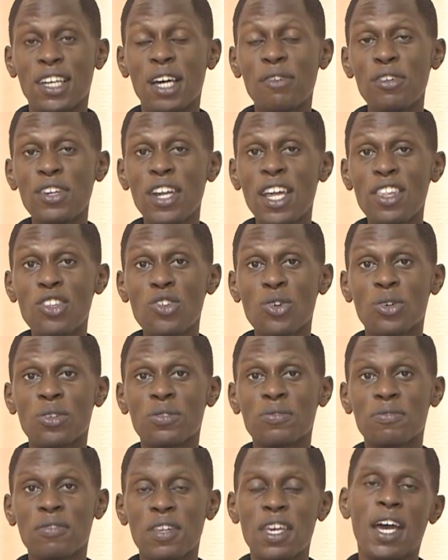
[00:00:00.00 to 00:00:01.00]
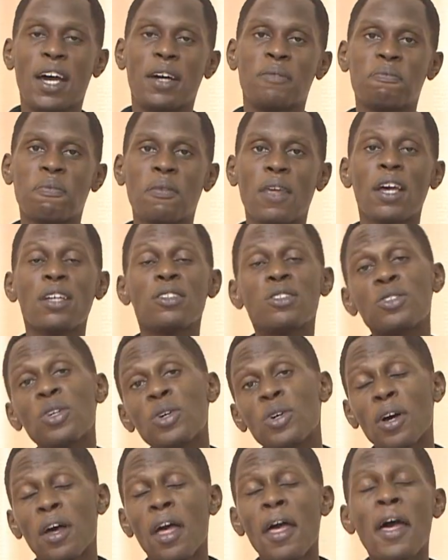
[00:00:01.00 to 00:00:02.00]
Have you done so? Yeah. And
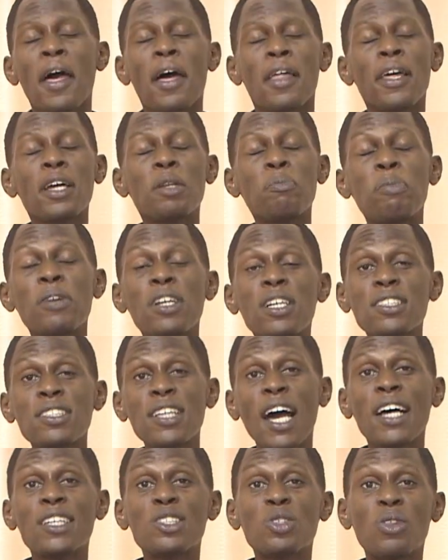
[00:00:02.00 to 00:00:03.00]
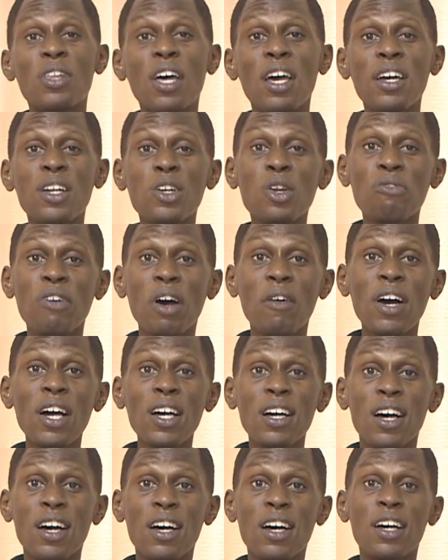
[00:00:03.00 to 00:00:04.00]
so that brings us to the end of
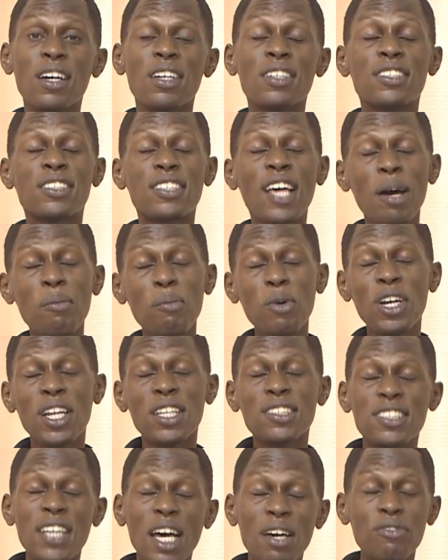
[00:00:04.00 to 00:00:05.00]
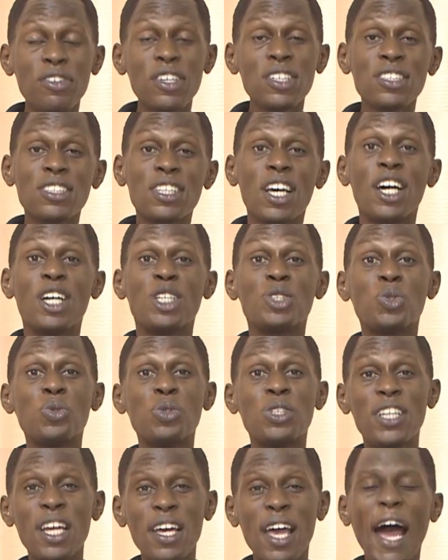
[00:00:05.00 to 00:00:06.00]
our sermon and service
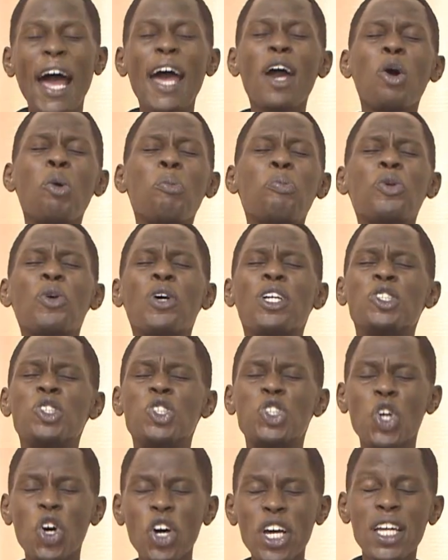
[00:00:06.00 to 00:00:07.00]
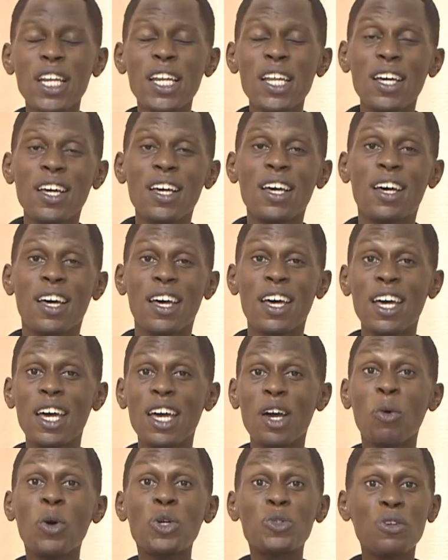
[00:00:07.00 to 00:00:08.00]
today. I hope you enjoyed
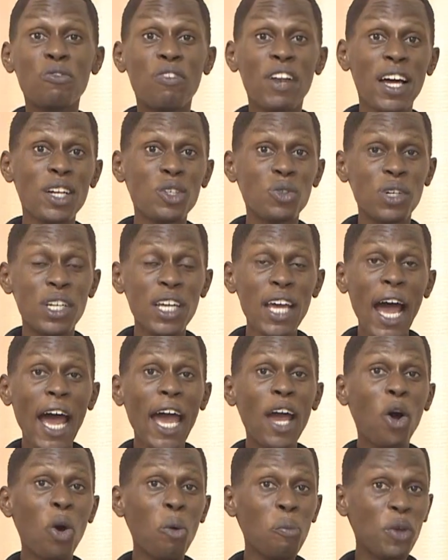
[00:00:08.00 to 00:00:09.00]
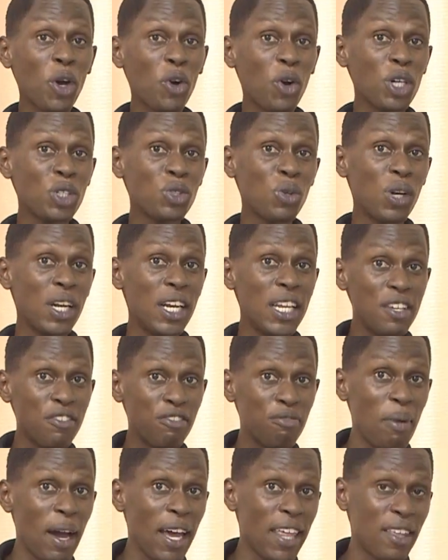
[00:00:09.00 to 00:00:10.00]
what we've learned today. I hope you're going to
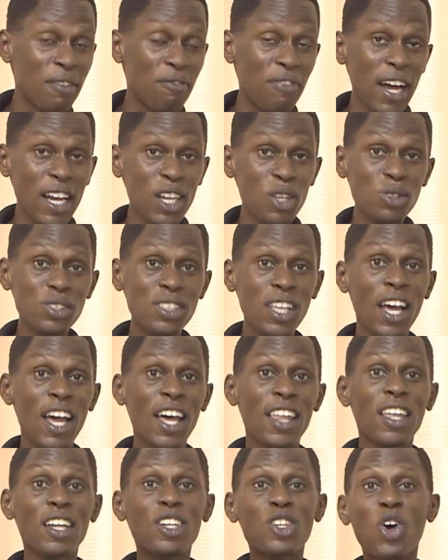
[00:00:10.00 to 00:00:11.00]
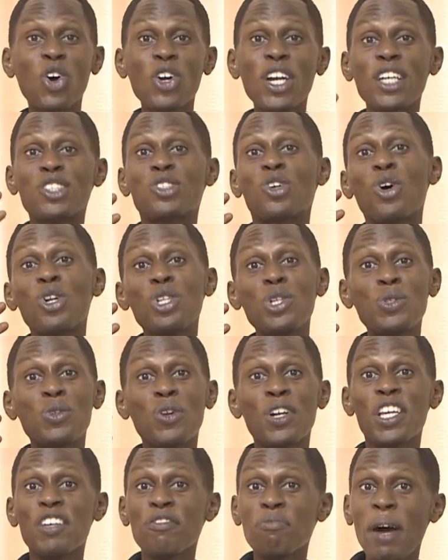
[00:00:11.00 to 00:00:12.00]
live by the values that God has called you
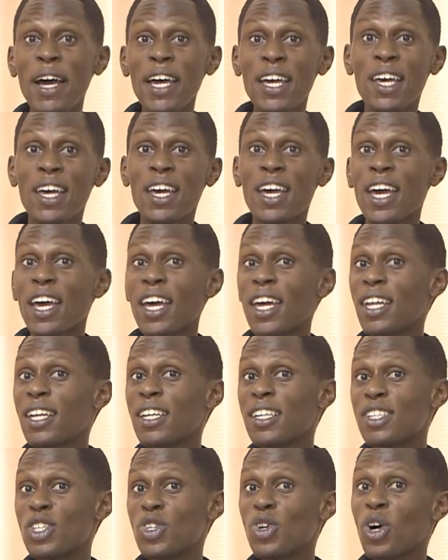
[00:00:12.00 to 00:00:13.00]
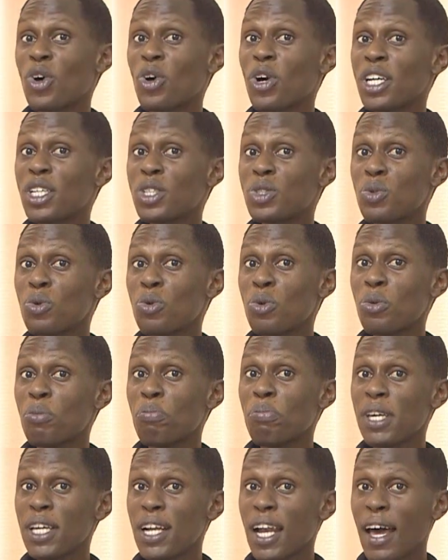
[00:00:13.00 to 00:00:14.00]
to live by. And you're going to
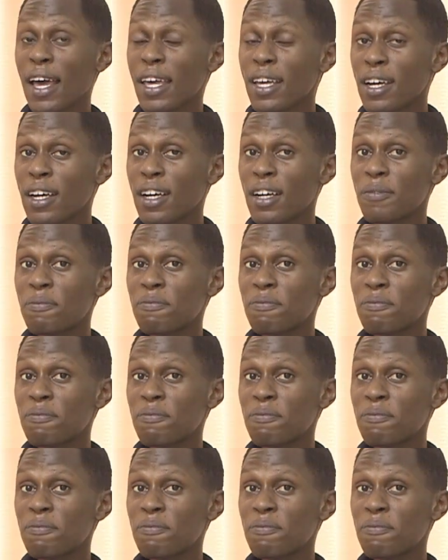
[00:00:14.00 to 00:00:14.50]
be like...